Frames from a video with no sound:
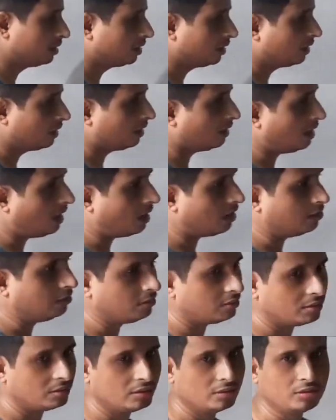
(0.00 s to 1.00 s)
Now
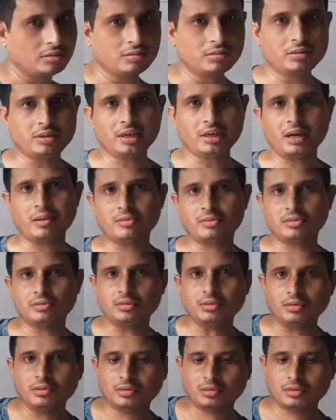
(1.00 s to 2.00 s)
we have to
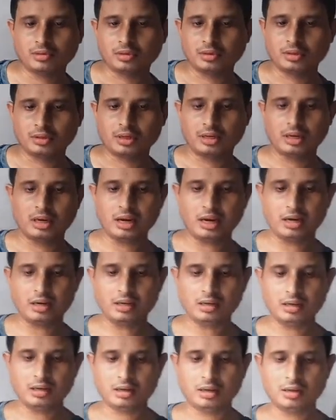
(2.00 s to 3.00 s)
learn
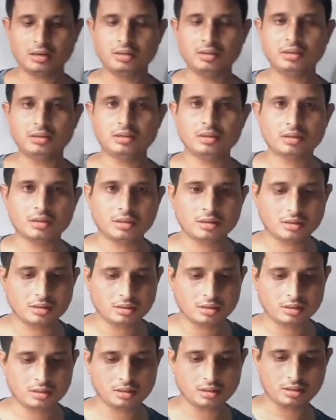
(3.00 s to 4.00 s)

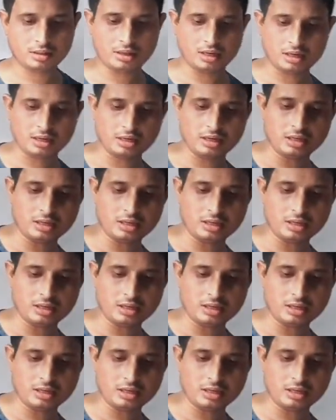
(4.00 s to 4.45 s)
another